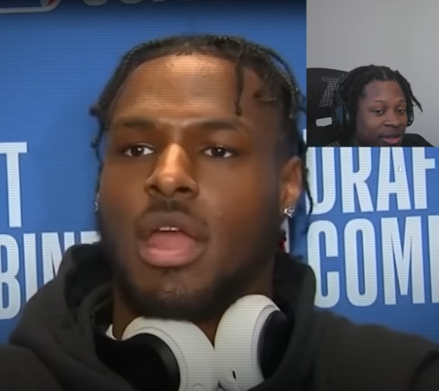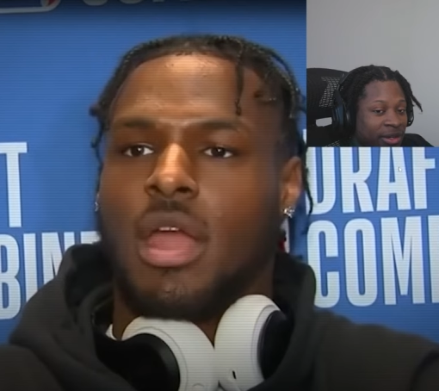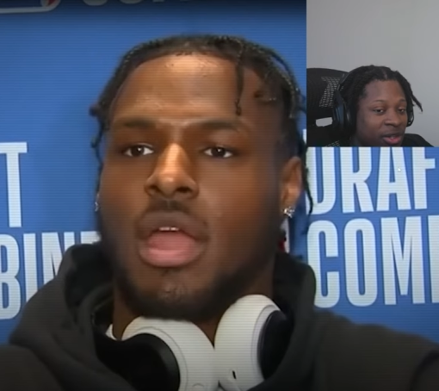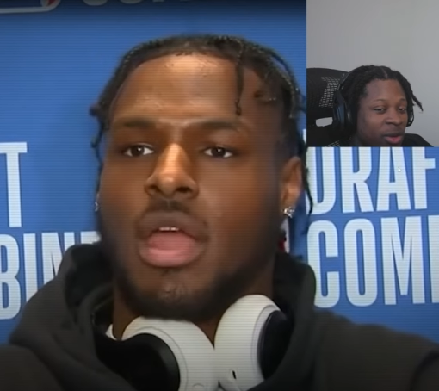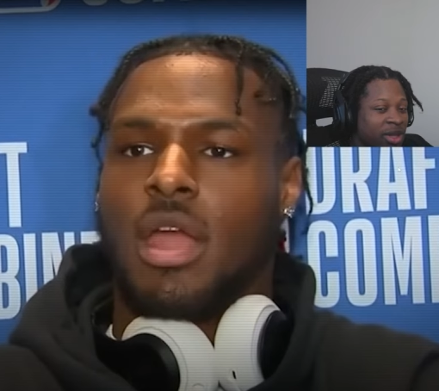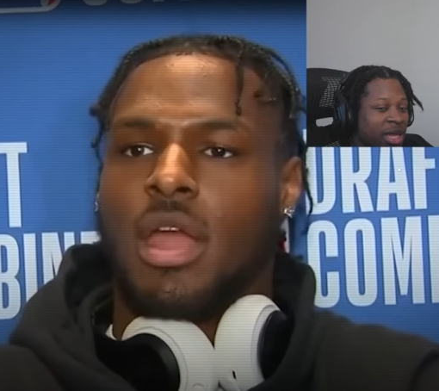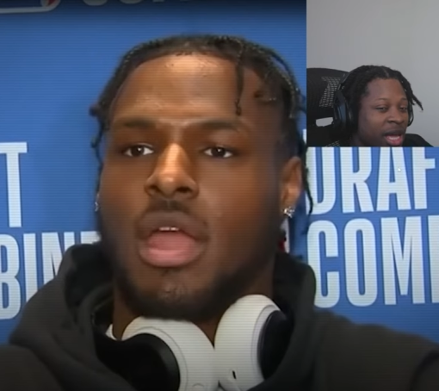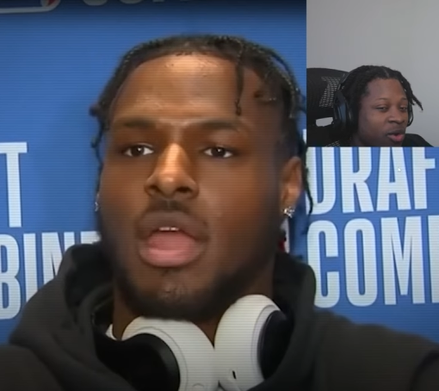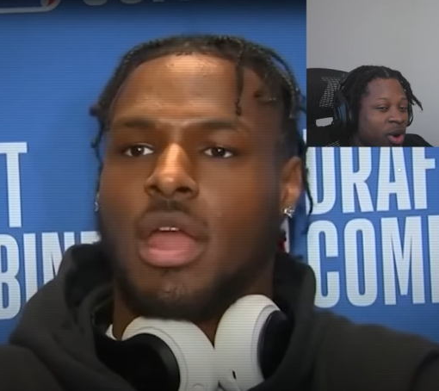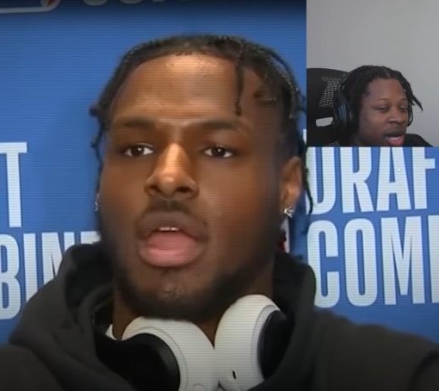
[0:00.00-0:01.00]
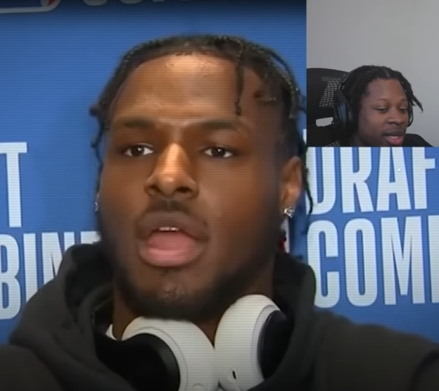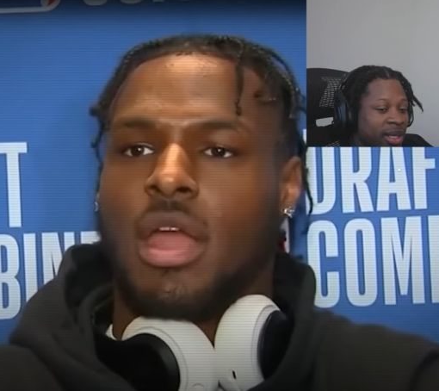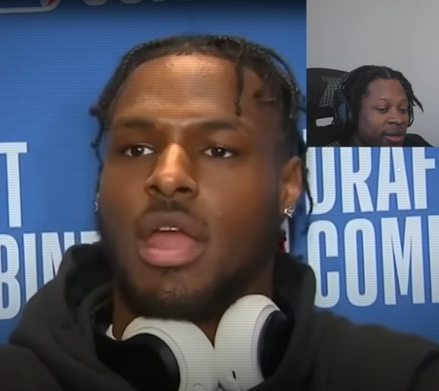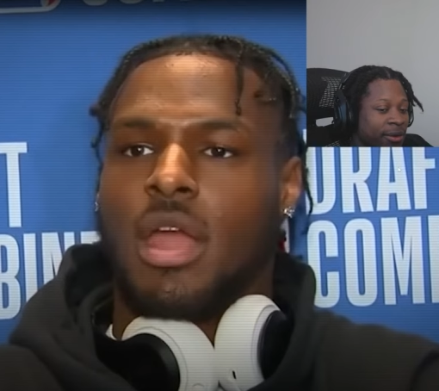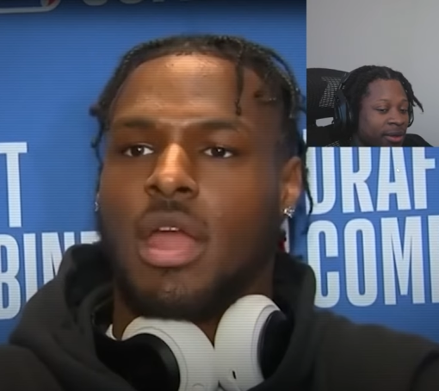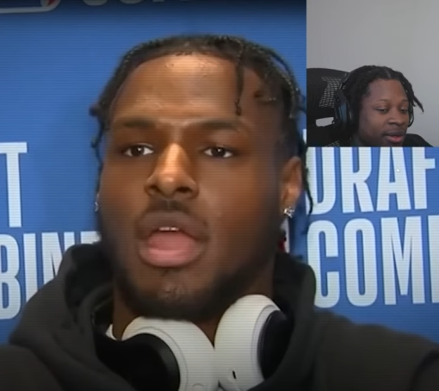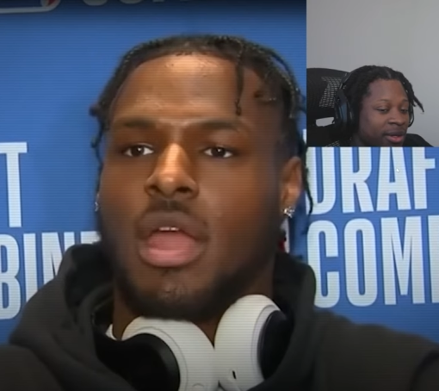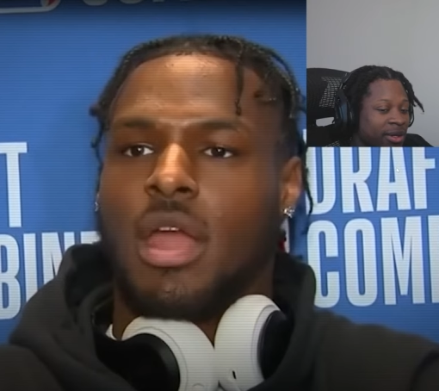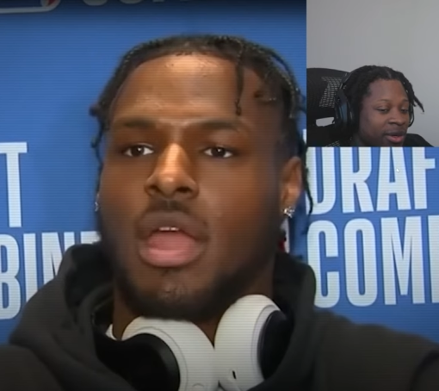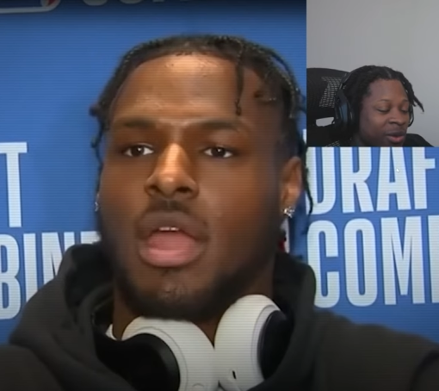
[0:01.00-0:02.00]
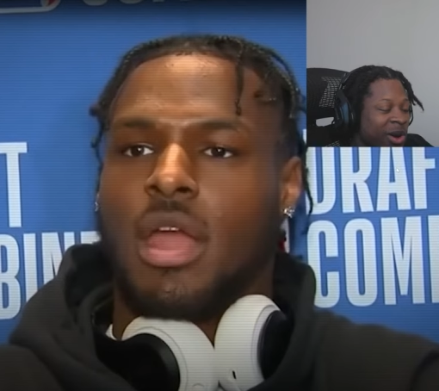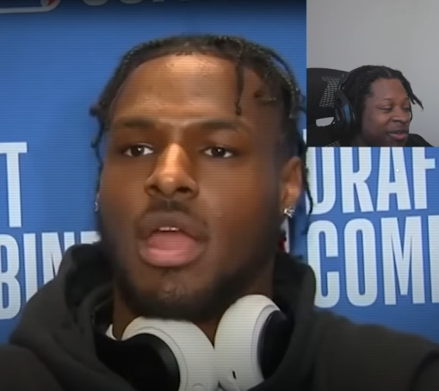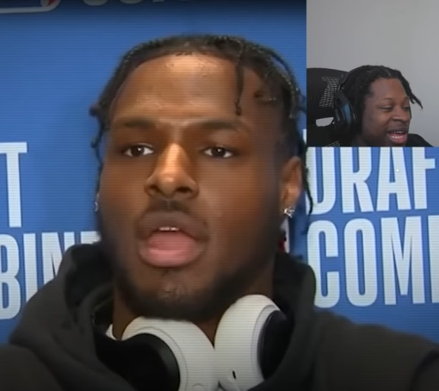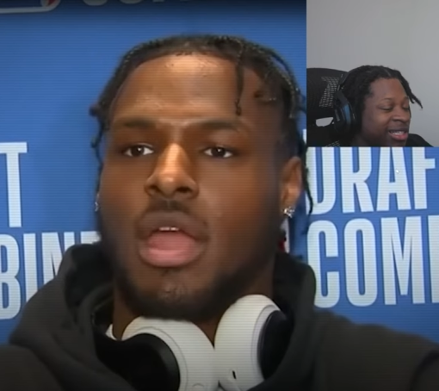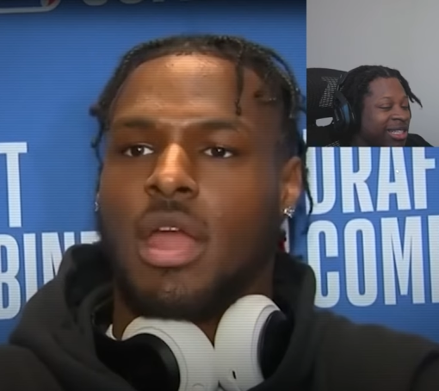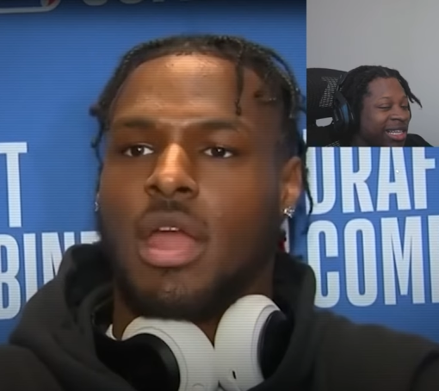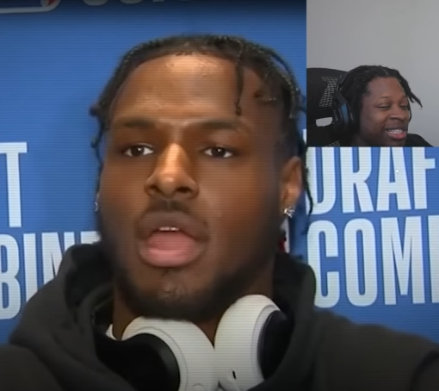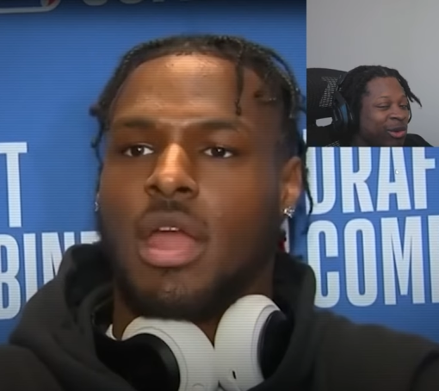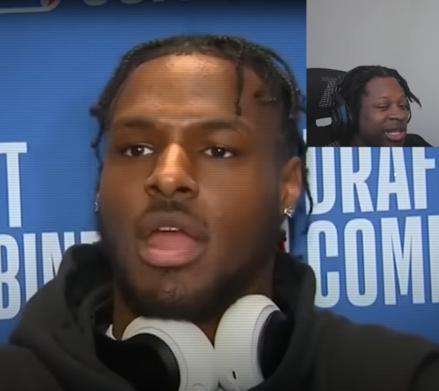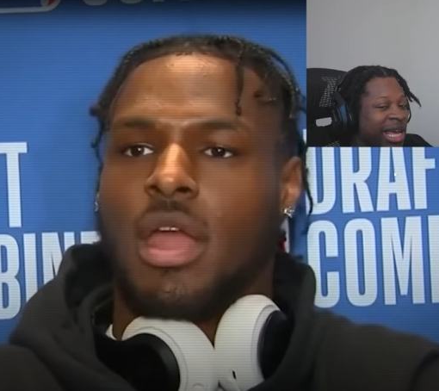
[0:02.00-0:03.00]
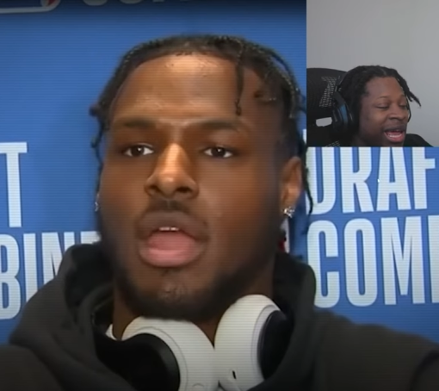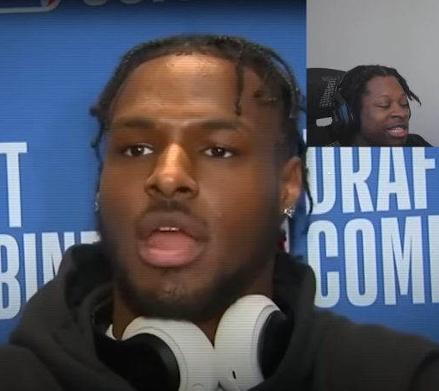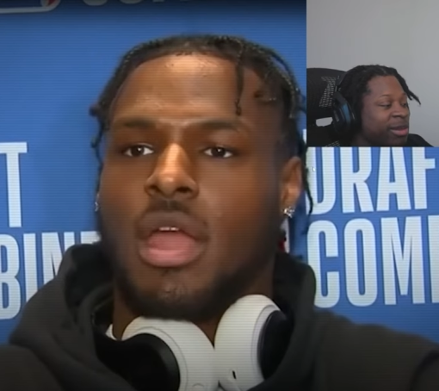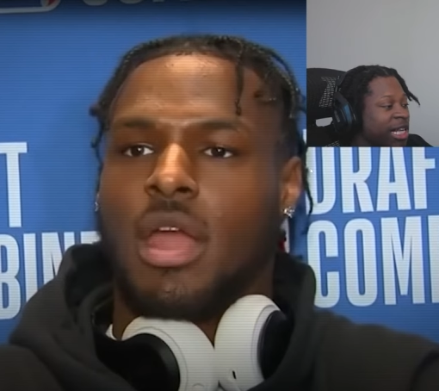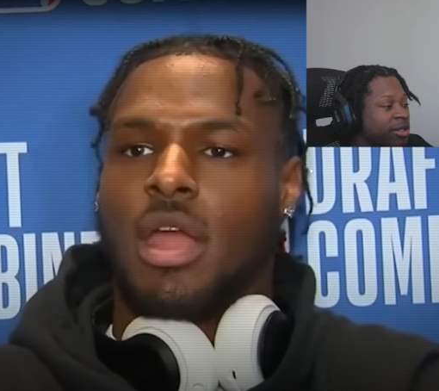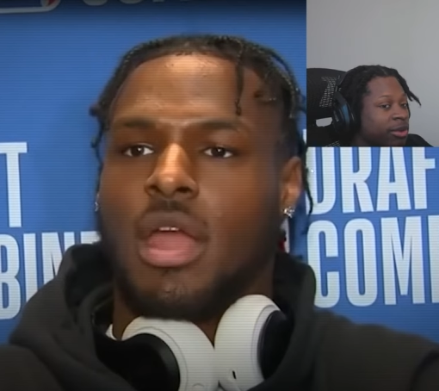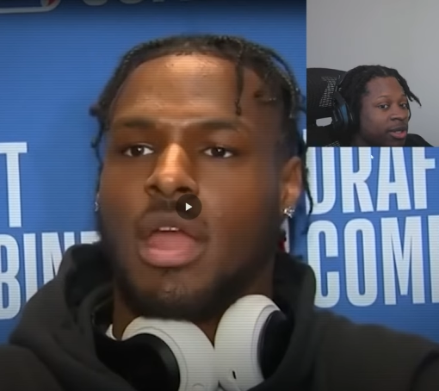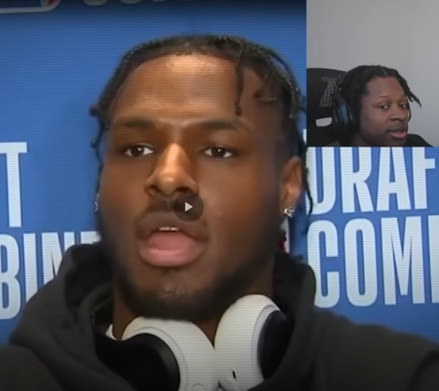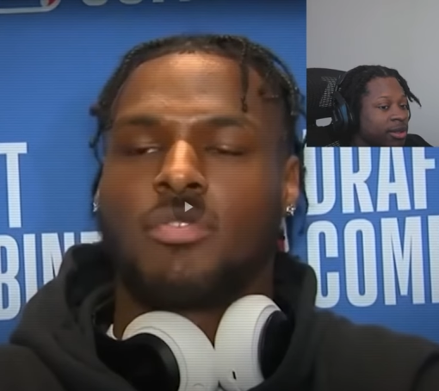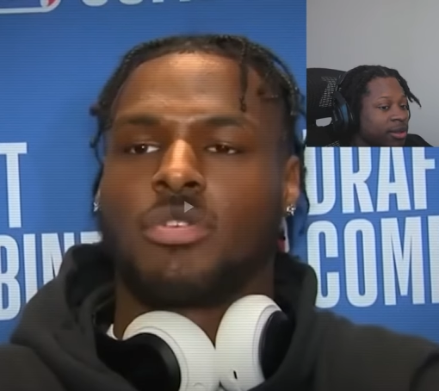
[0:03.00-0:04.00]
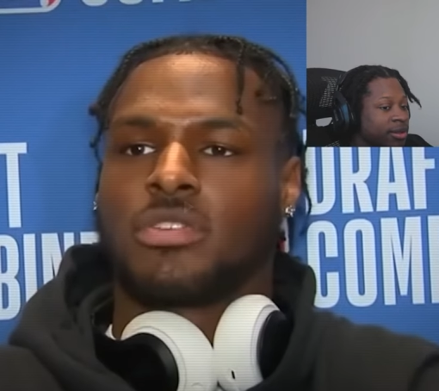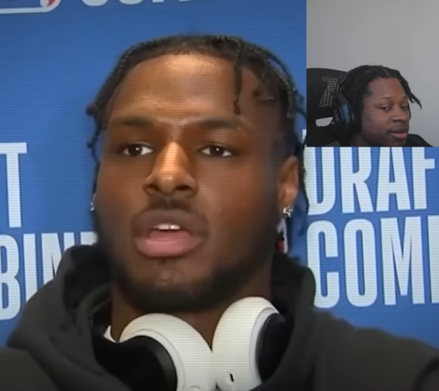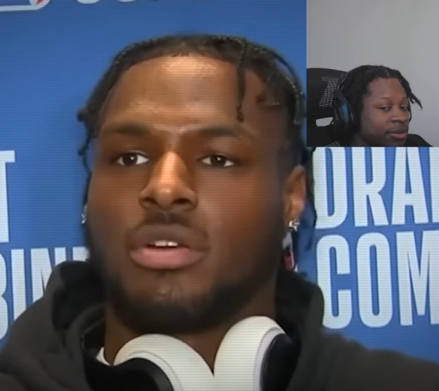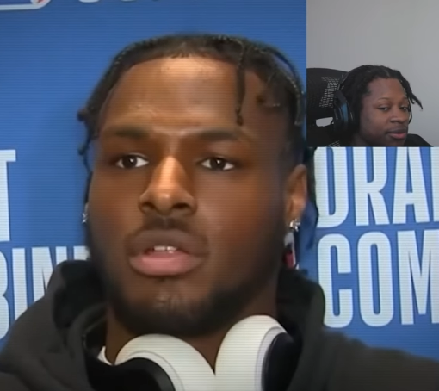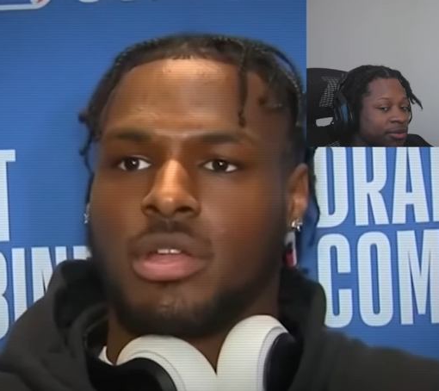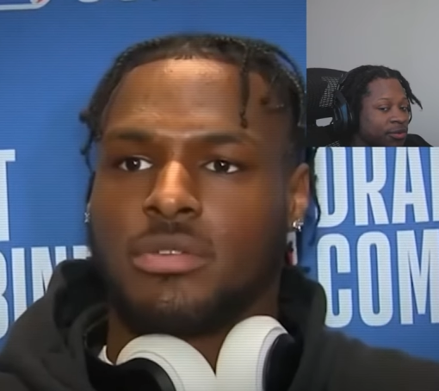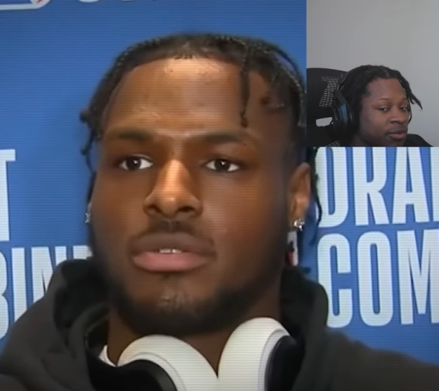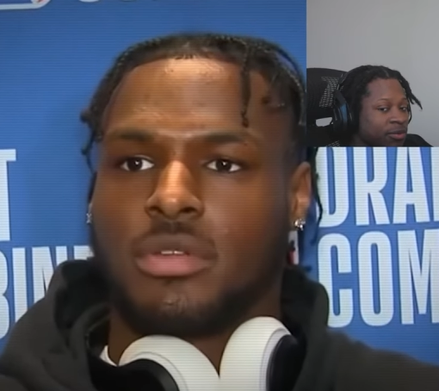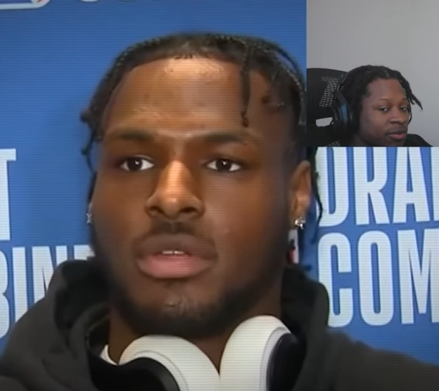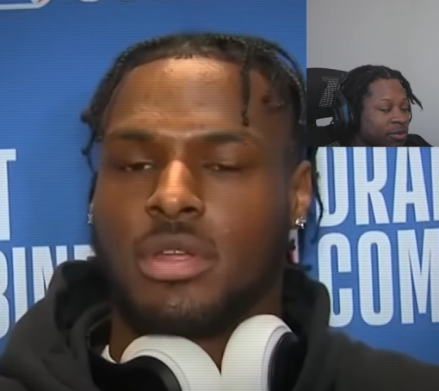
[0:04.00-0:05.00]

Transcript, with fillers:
Speaker 1: You would think, right? What if he actually like secretly hates basketball?
Speaker 2: Everyone's angle is.